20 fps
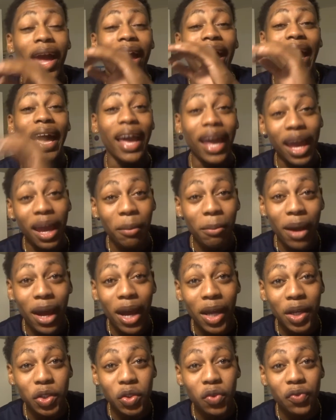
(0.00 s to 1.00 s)
and
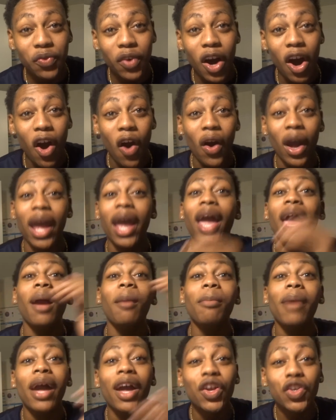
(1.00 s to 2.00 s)
made you fall
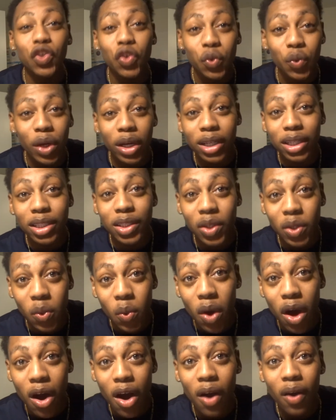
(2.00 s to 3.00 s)
and made you run into the
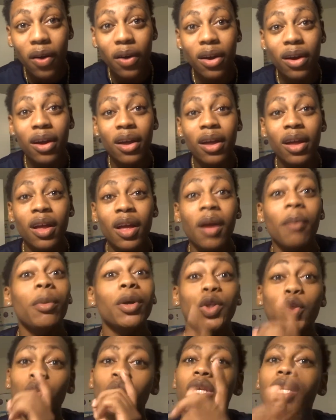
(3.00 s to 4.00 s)
wall.
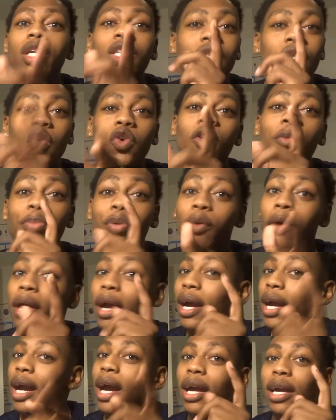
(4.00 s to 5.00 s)
But you did score a point.
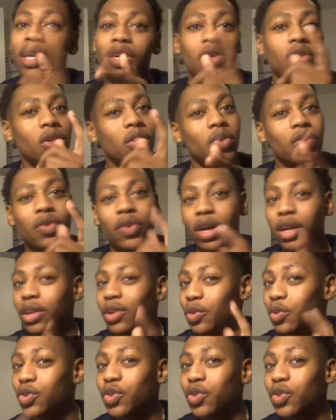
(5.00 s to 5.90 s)
I got to give you your credit. You